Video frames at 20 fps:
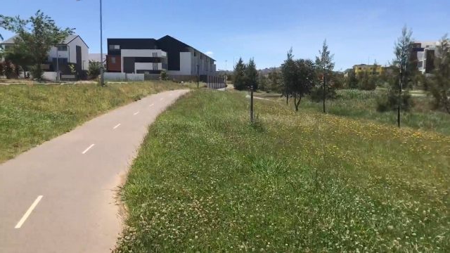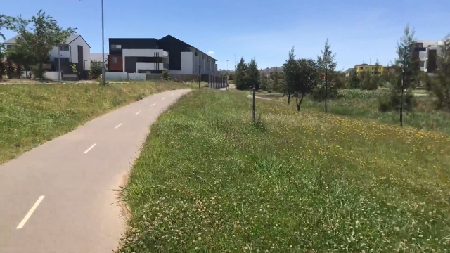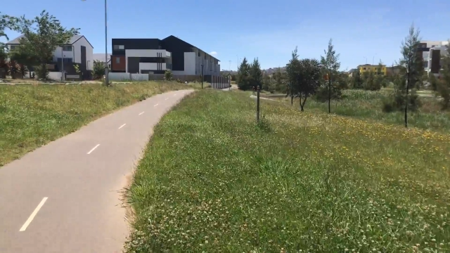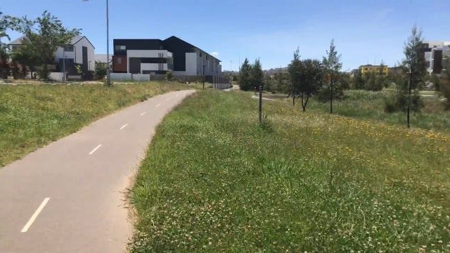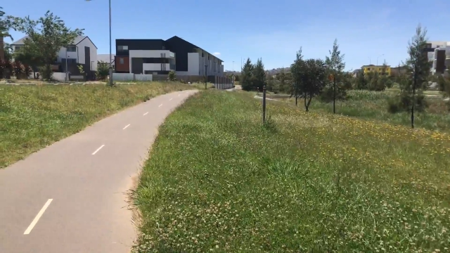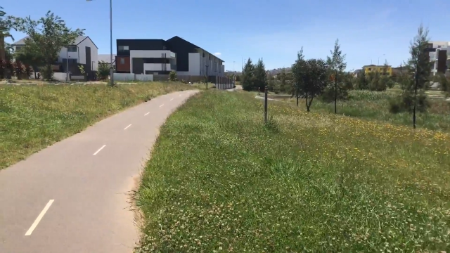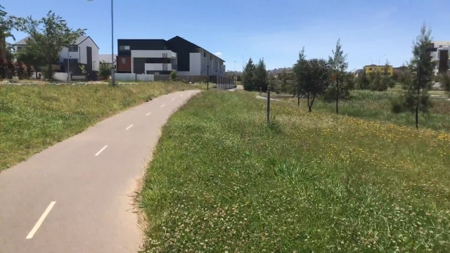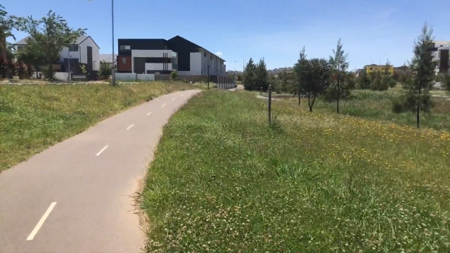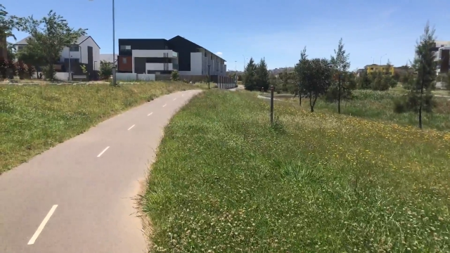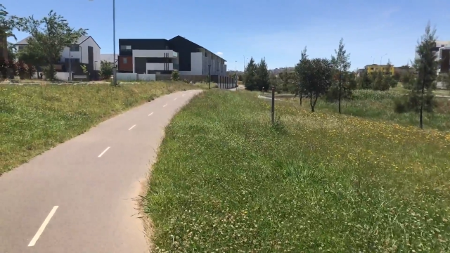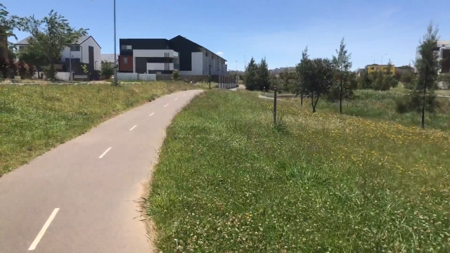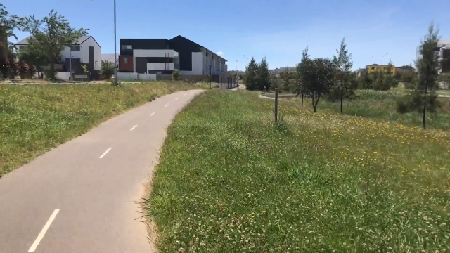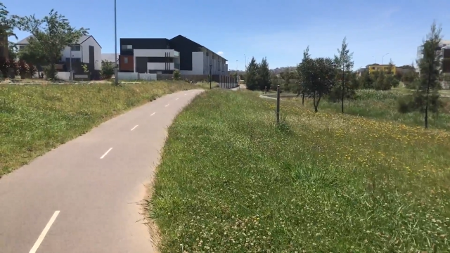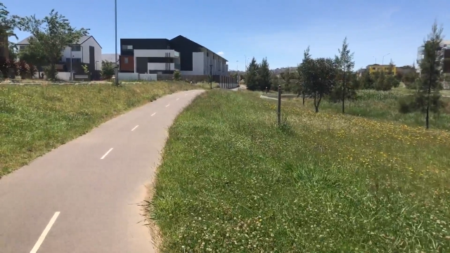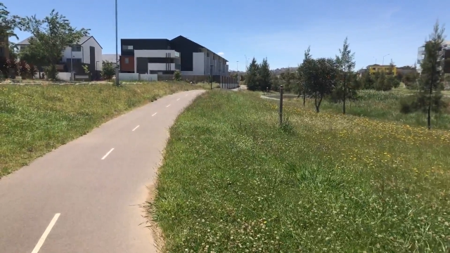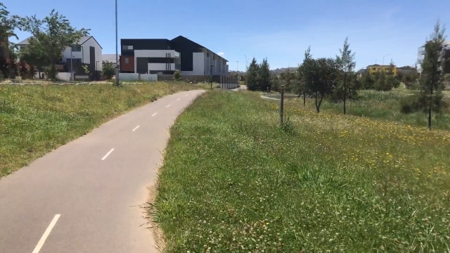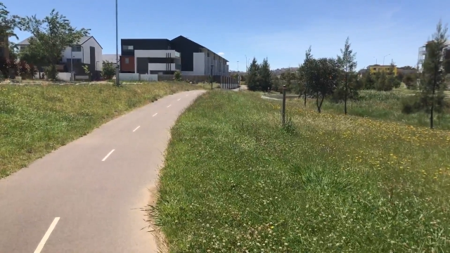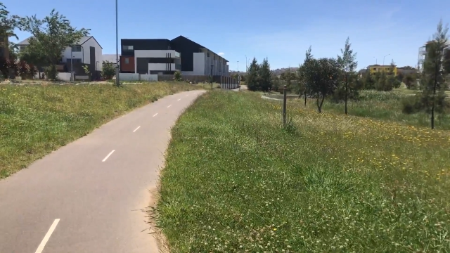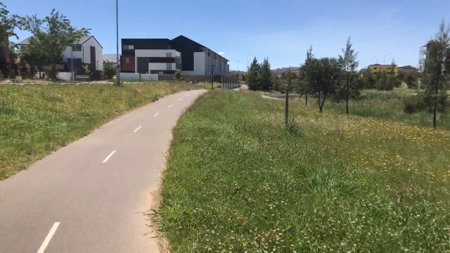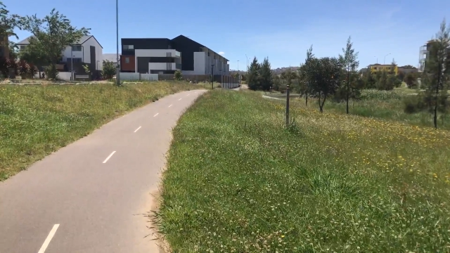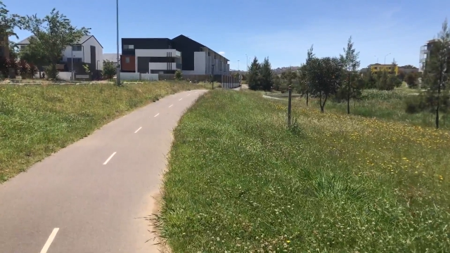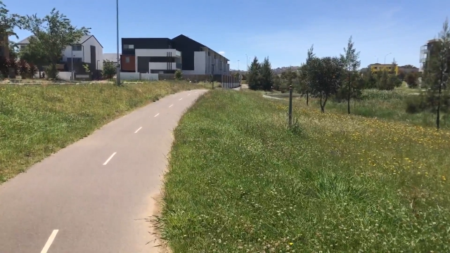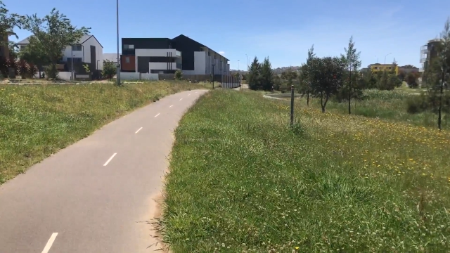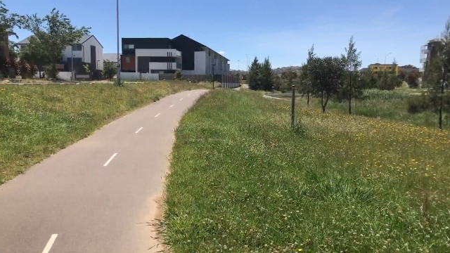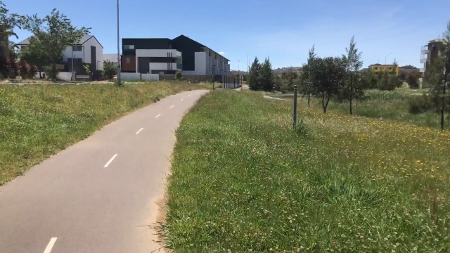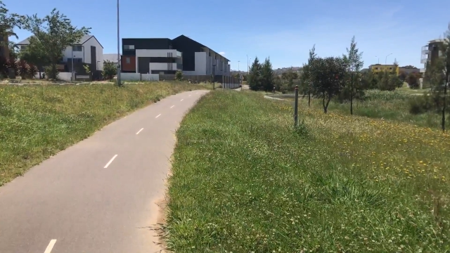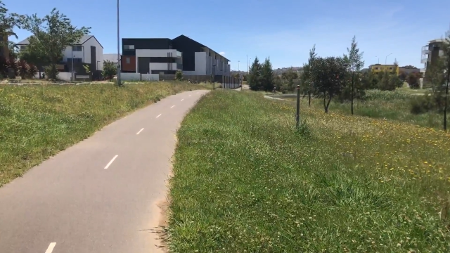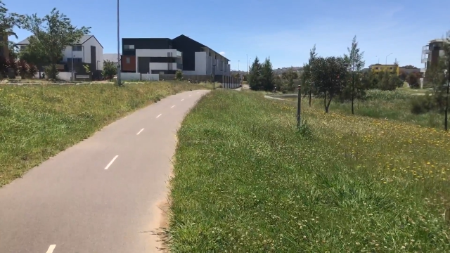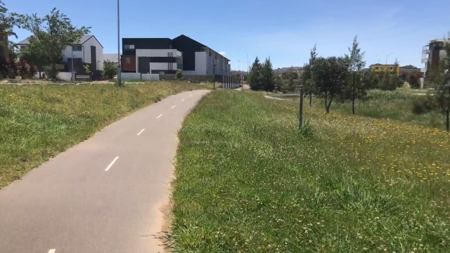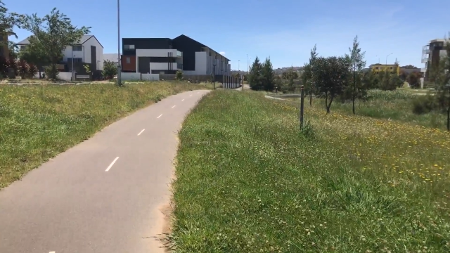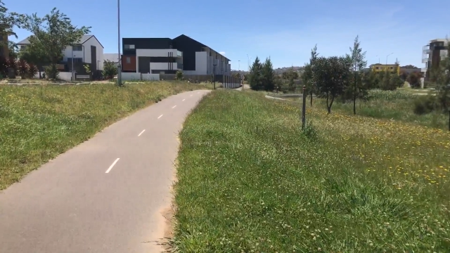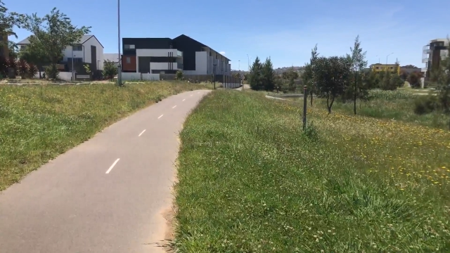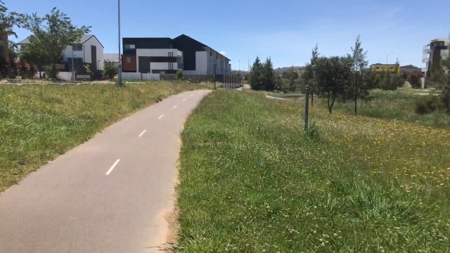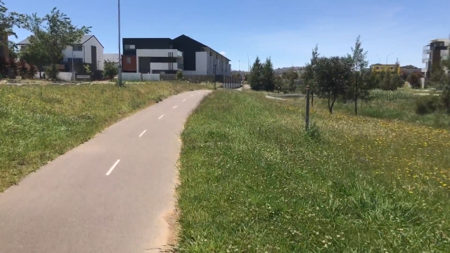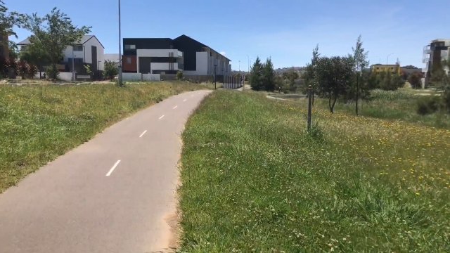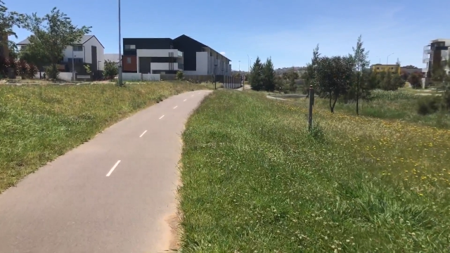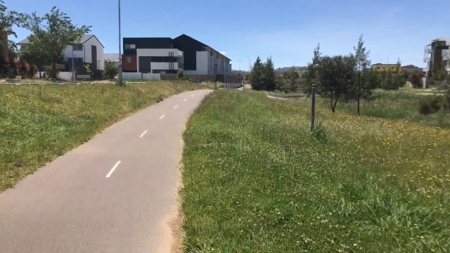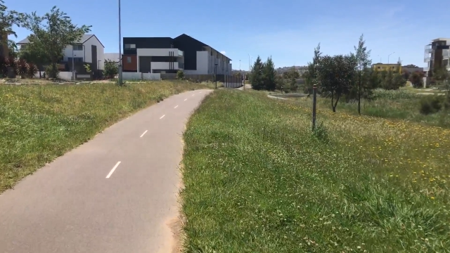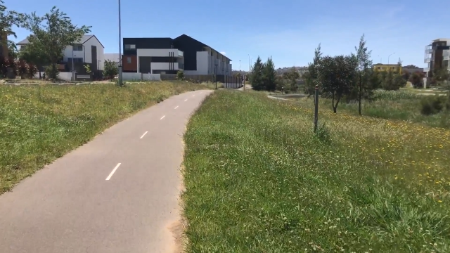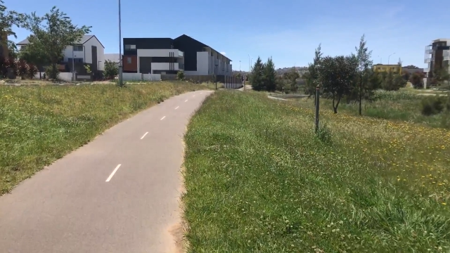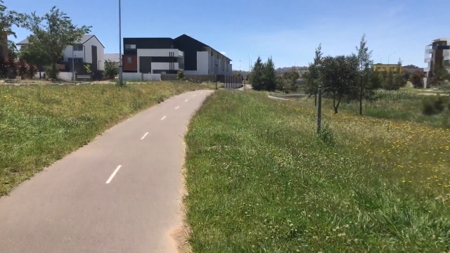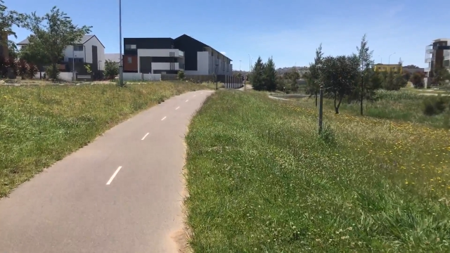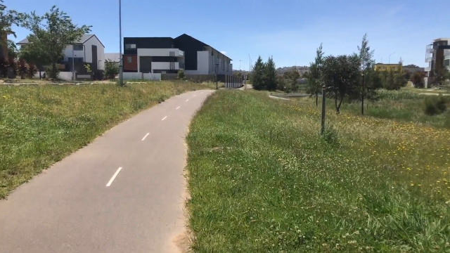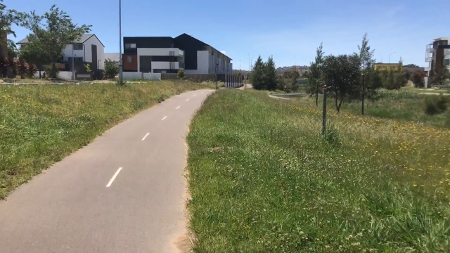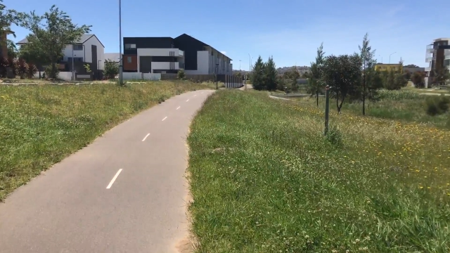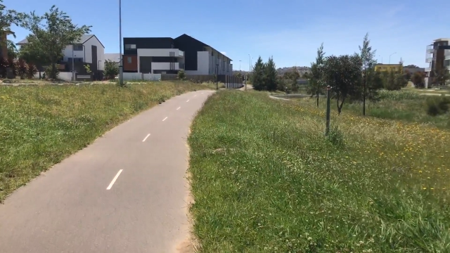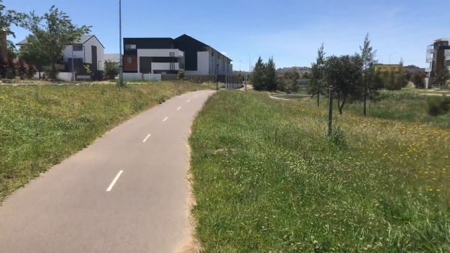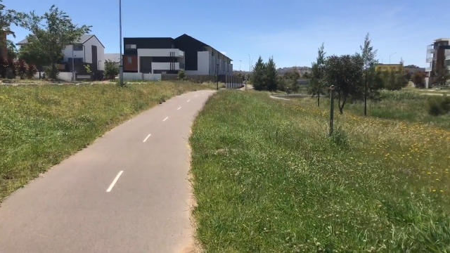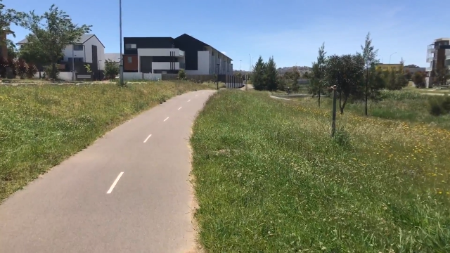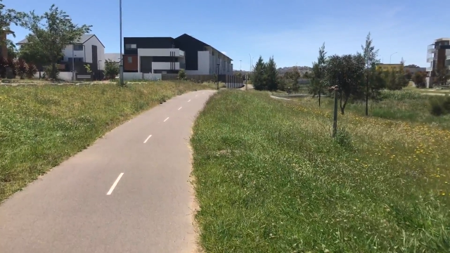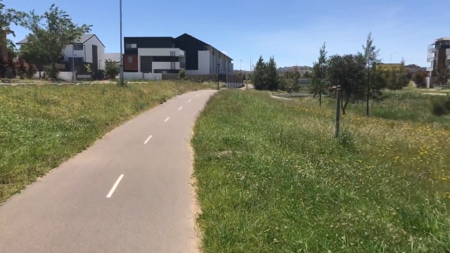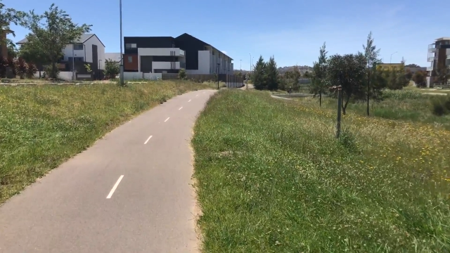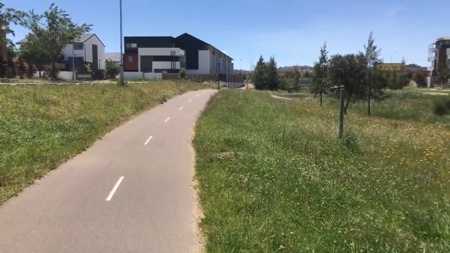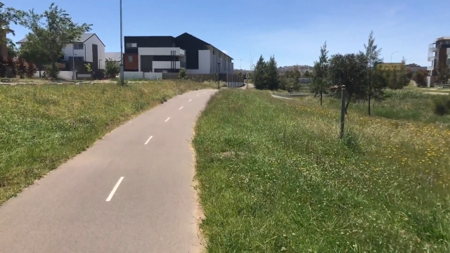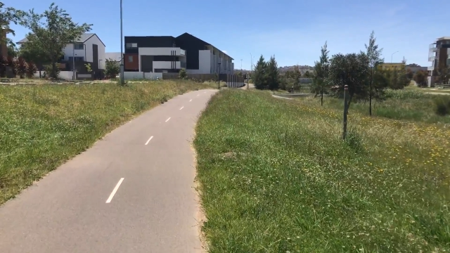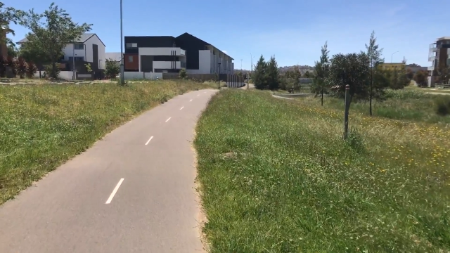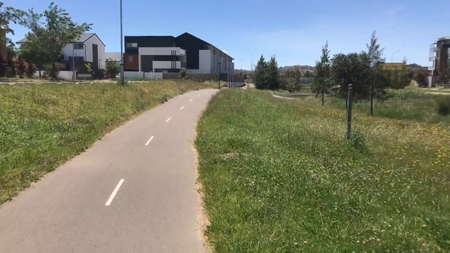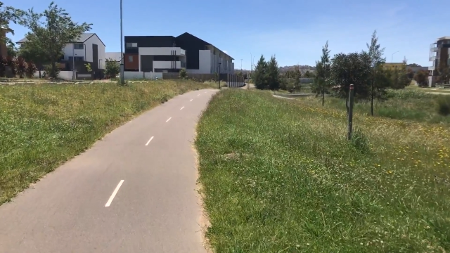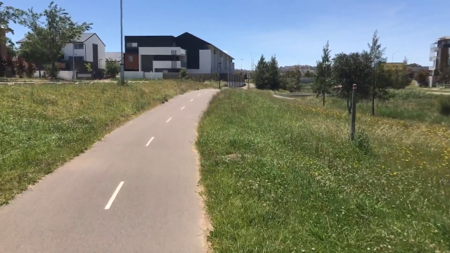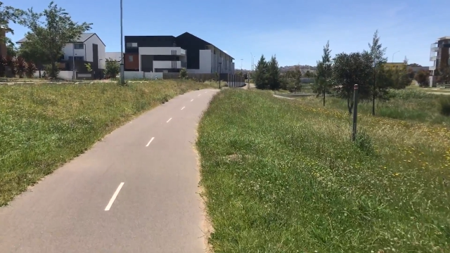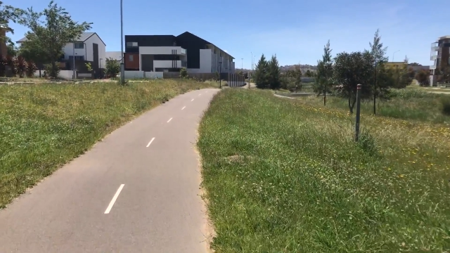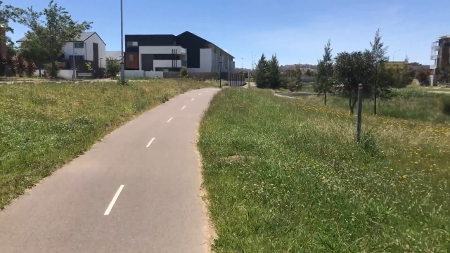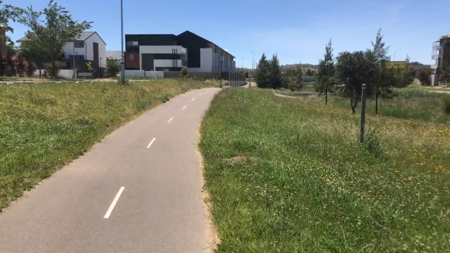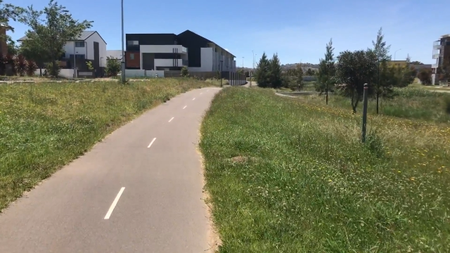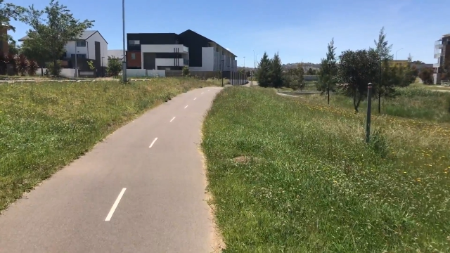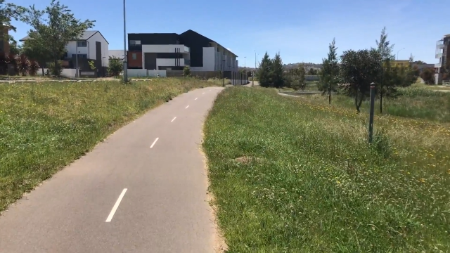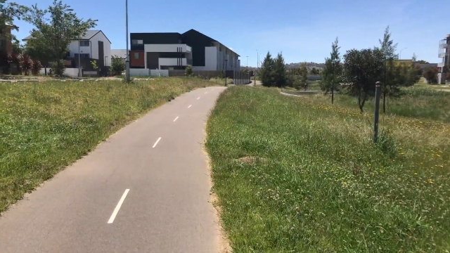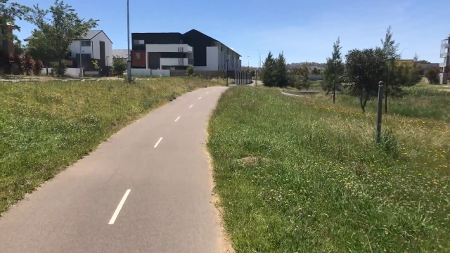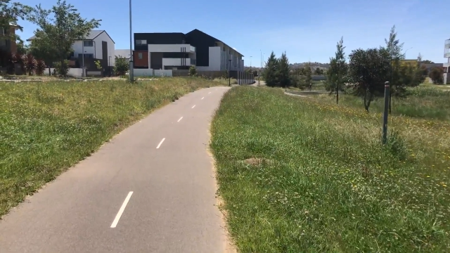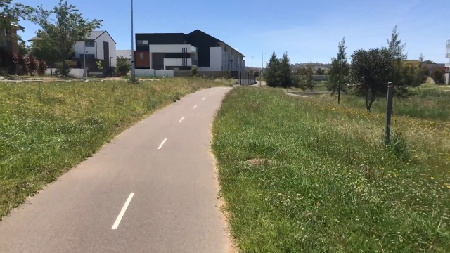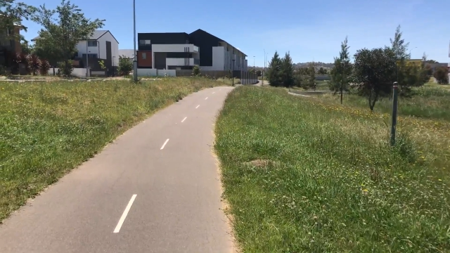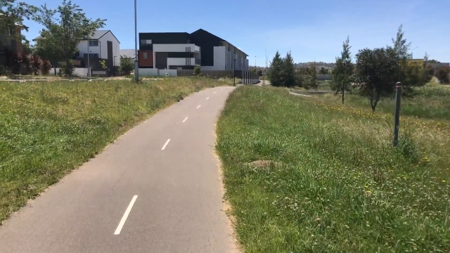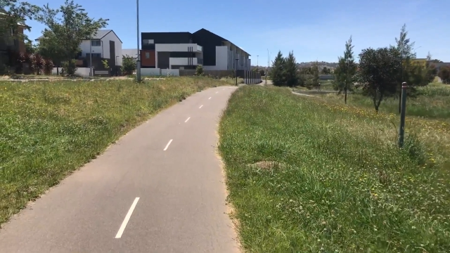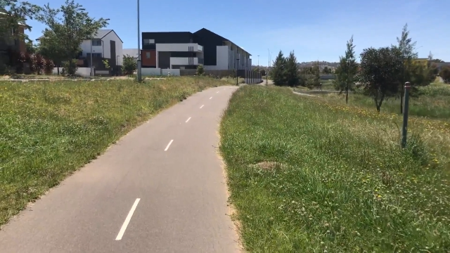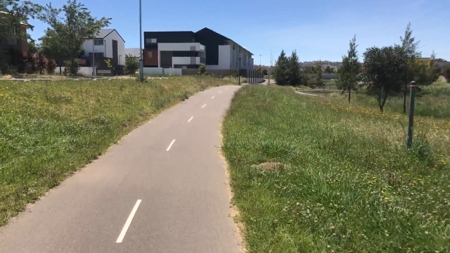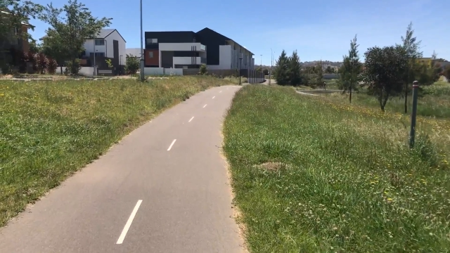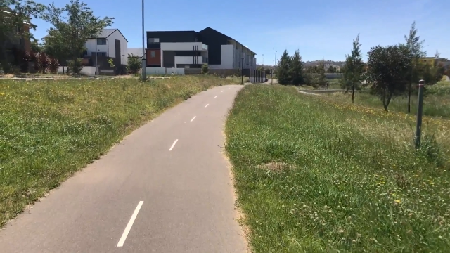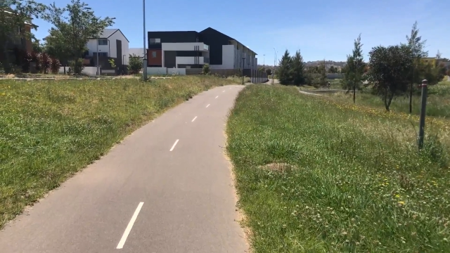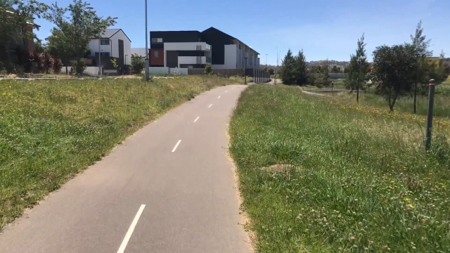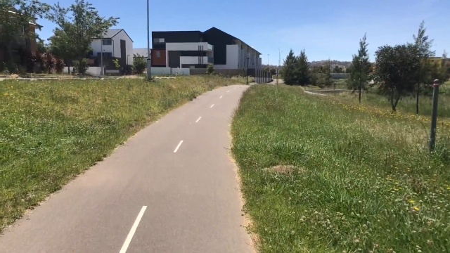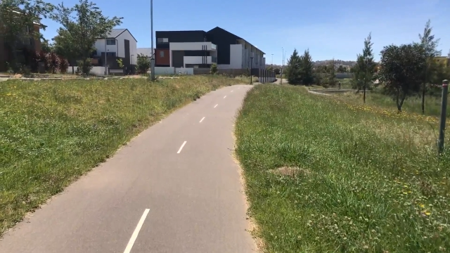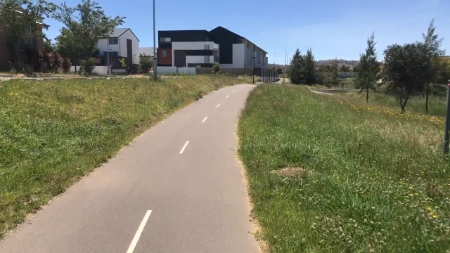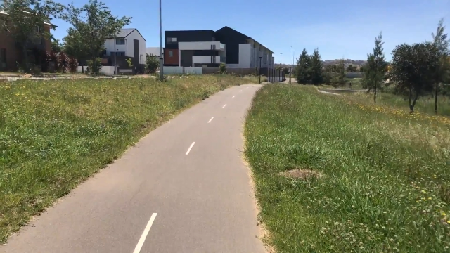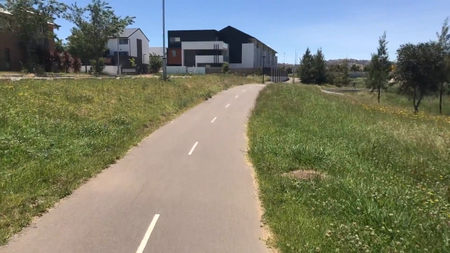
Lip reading: Nobody's mouth can be seen.